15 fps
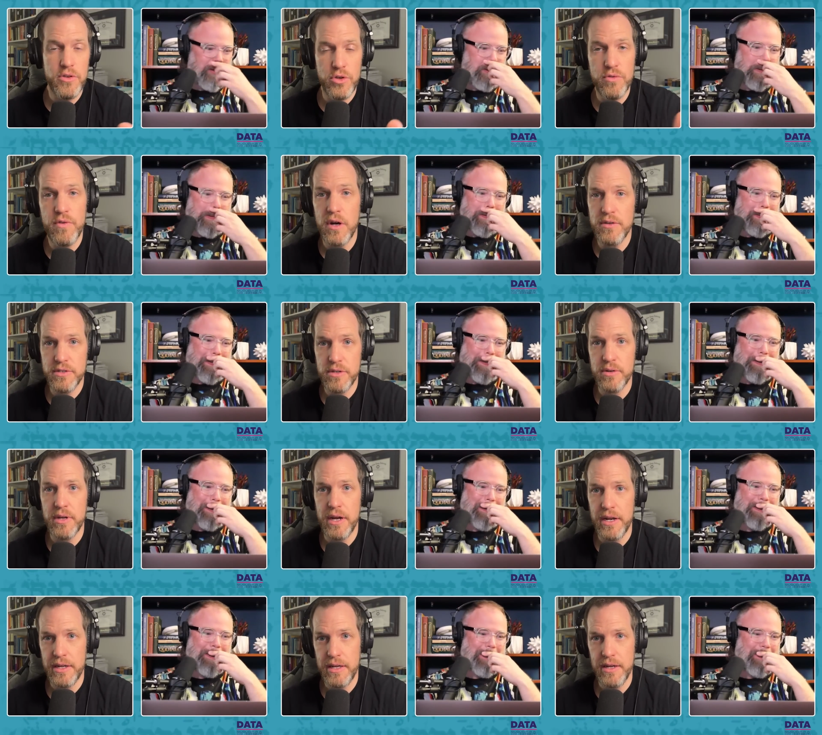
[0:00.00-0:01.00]
Speaker 1: You've also
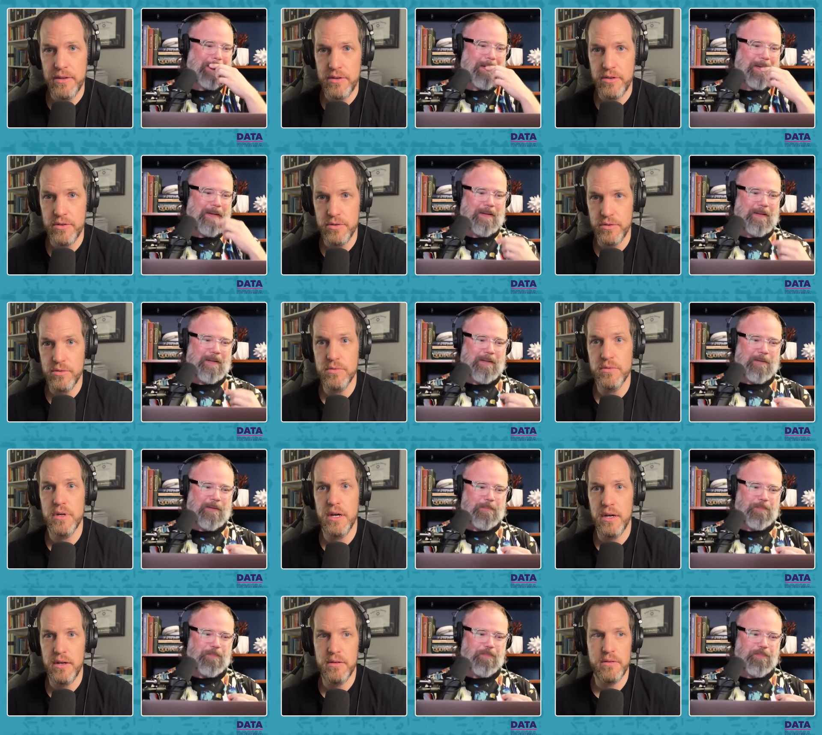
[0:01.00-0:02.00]
got to get to
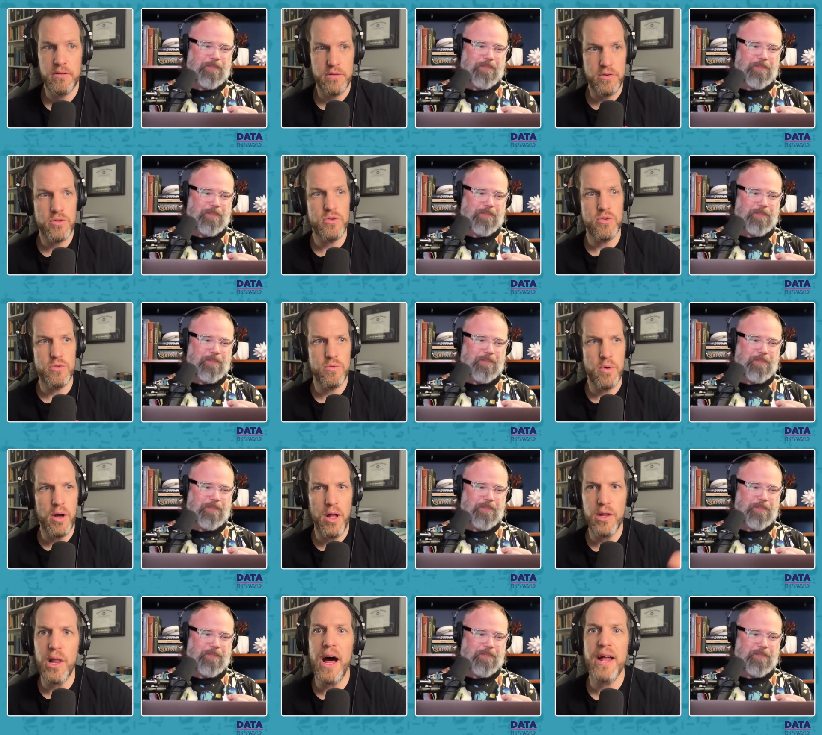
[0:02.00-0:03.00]
uh,
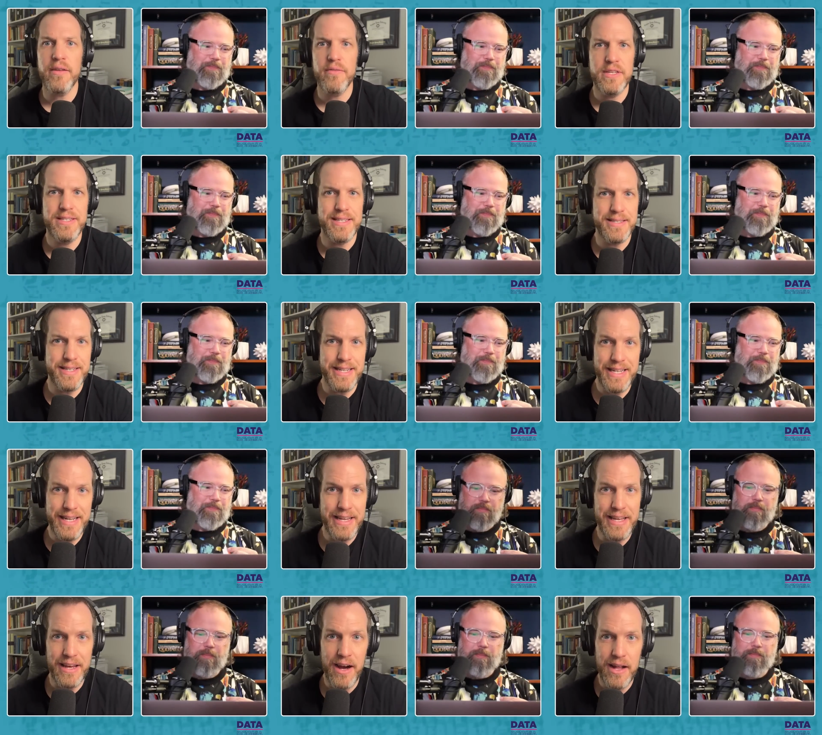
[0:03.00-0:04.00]
a lot of this is an
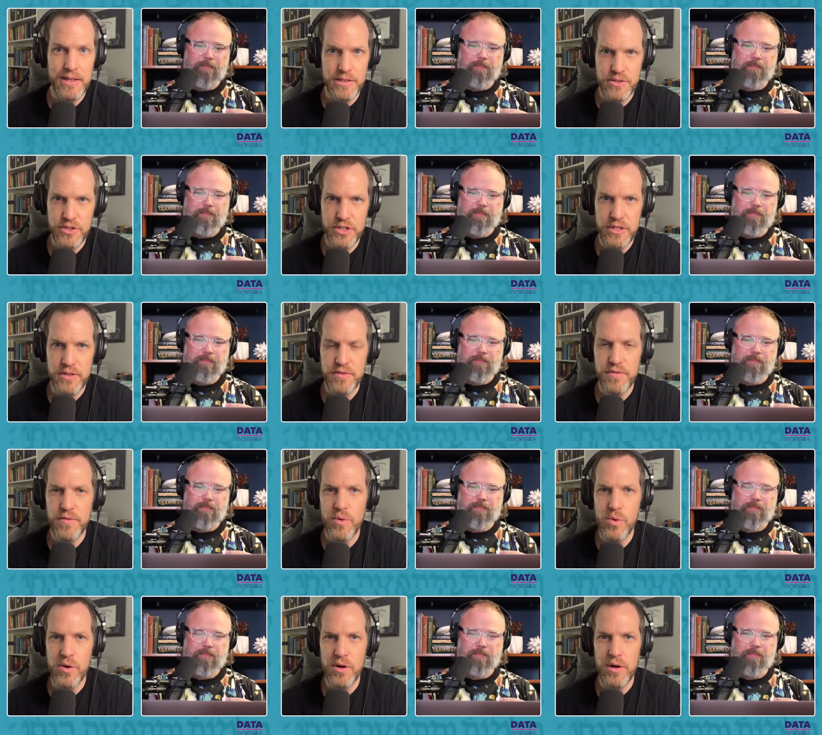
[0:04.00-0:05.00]
etiology
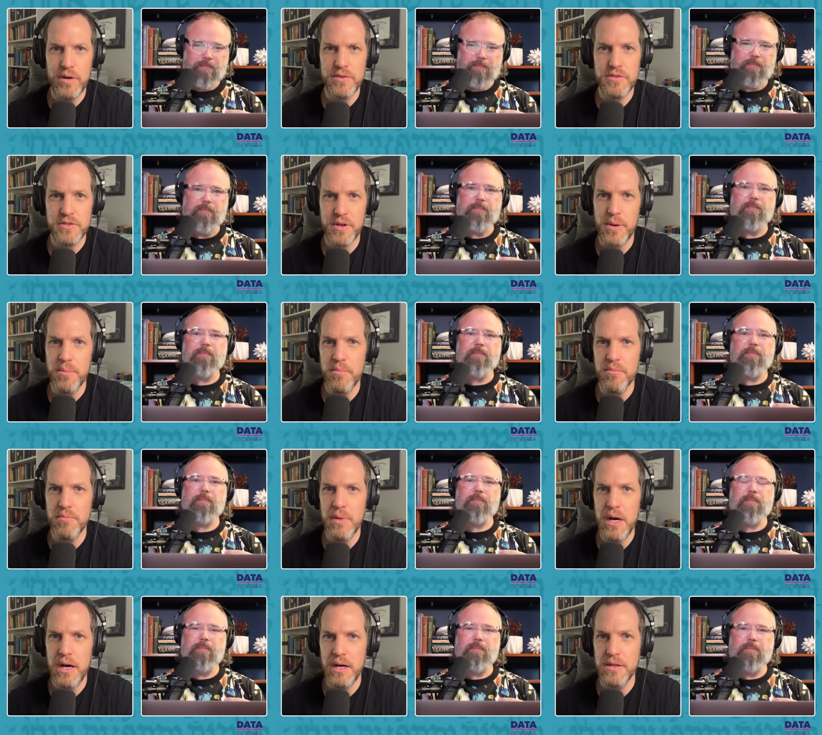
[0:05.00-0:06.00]
for
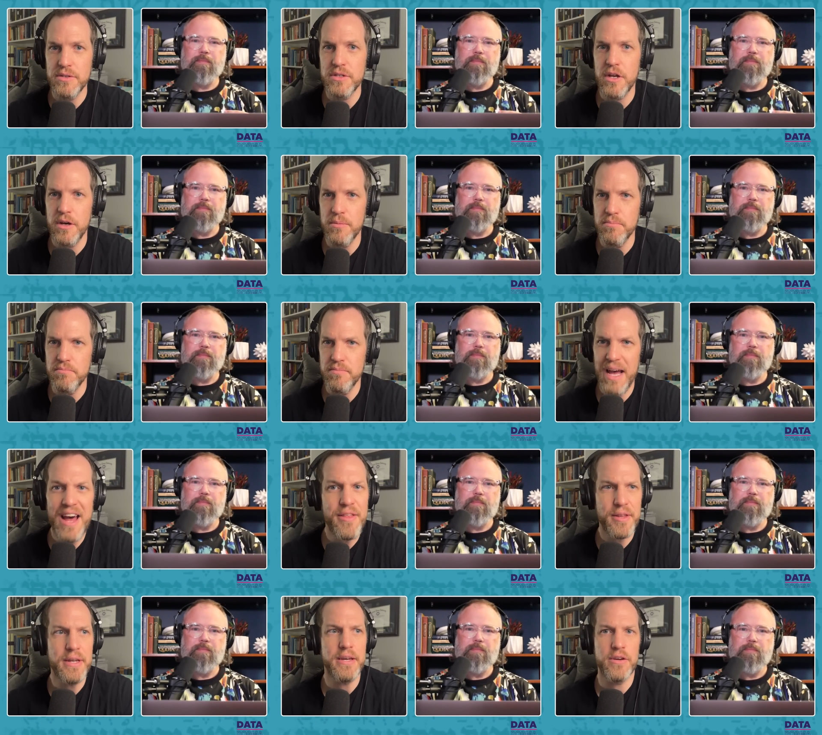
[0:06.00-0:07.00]
some uh, some
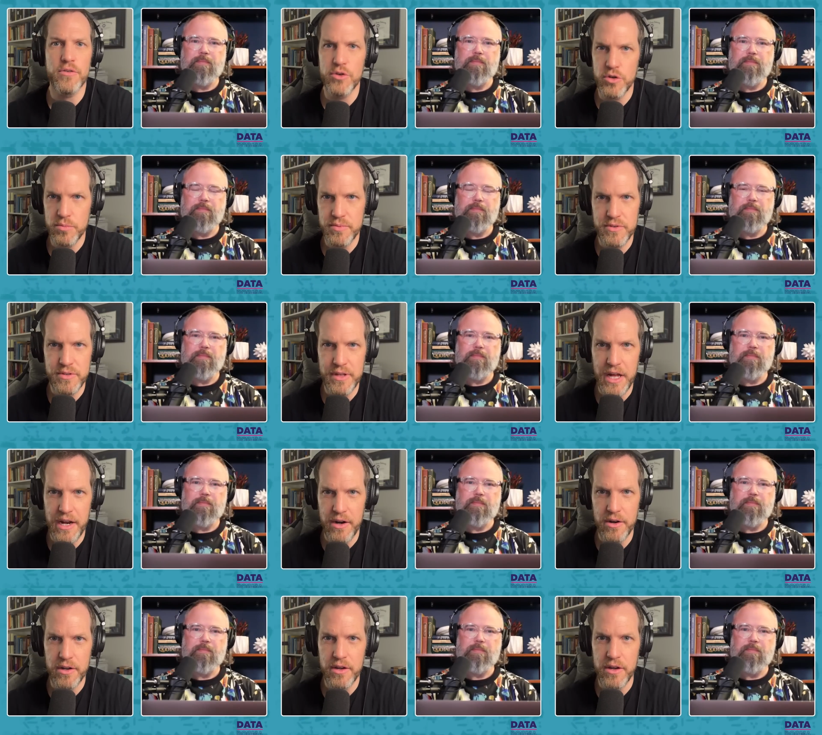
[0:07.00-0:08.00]
ethnic groups that
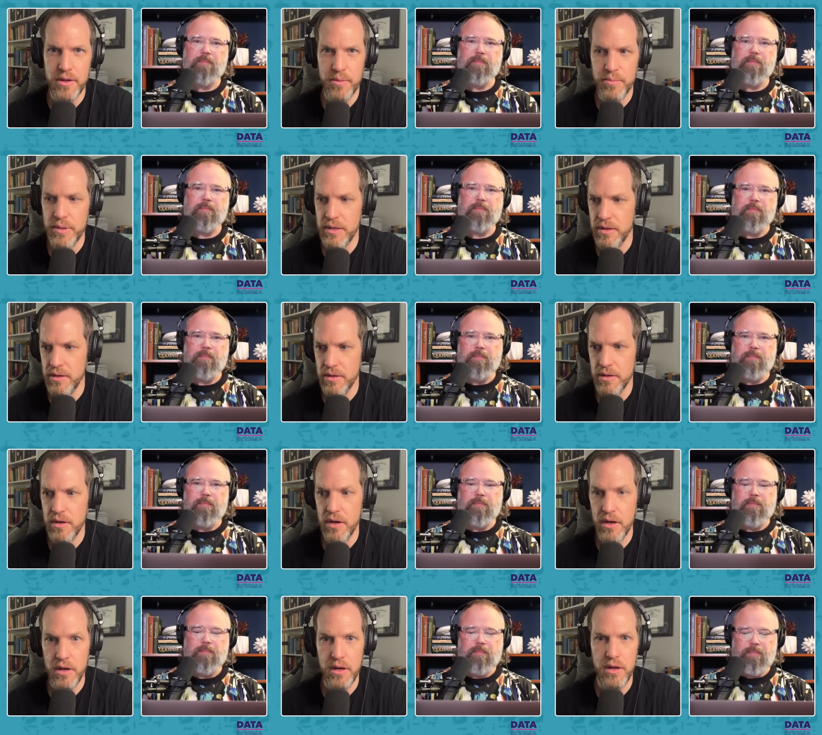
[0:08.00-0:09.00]
are going to be
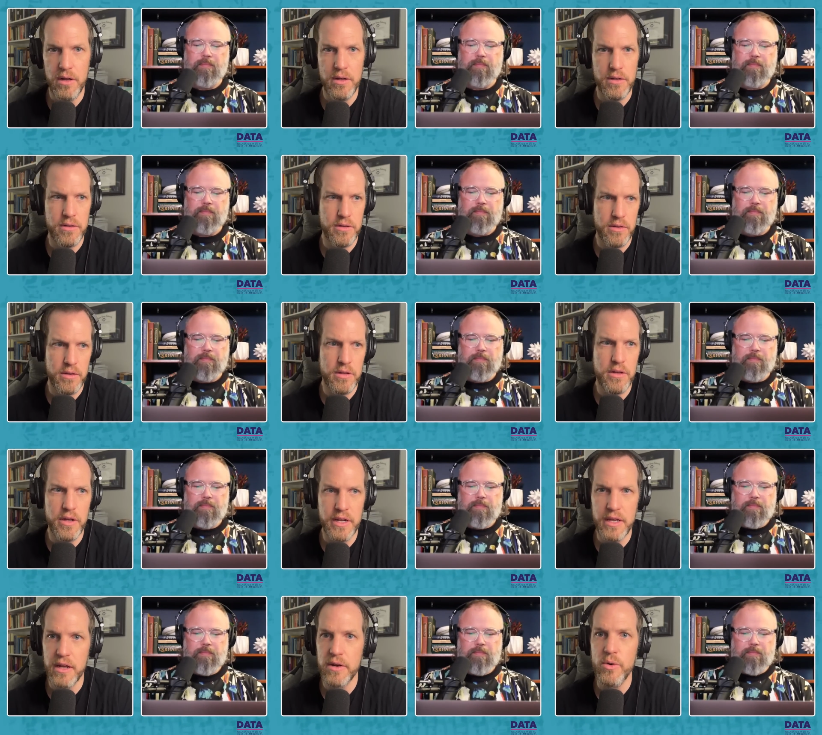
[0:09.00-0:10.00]
uh, going
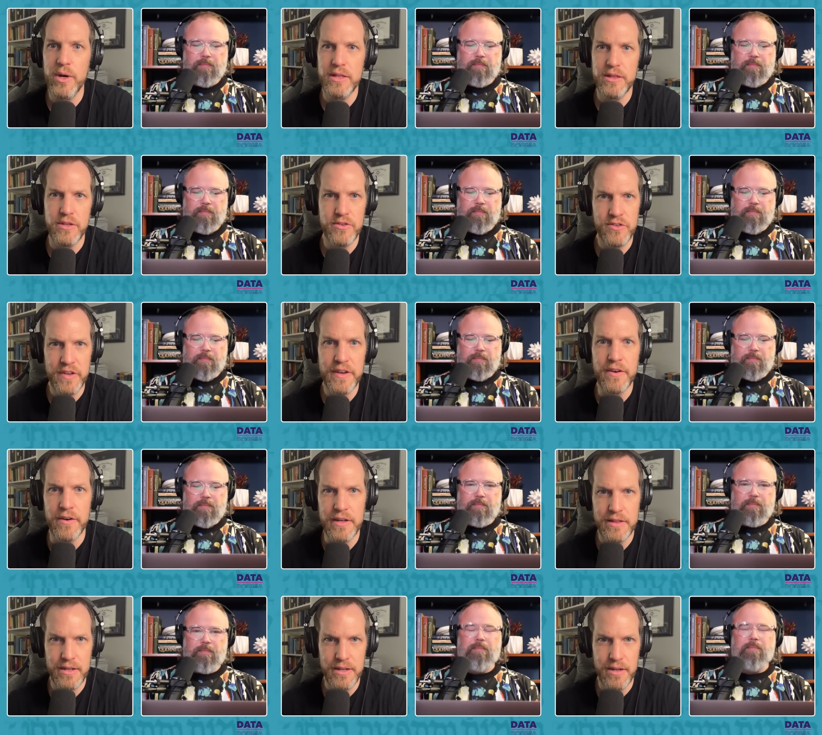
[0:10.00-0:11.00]
to get quite the zinger
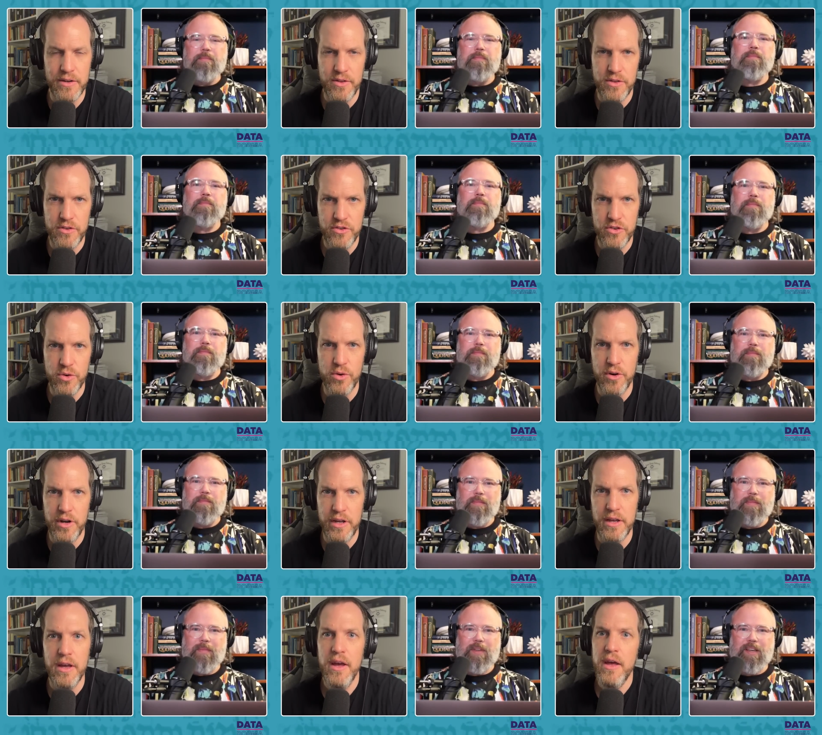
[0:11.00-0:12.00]
at the end of the story.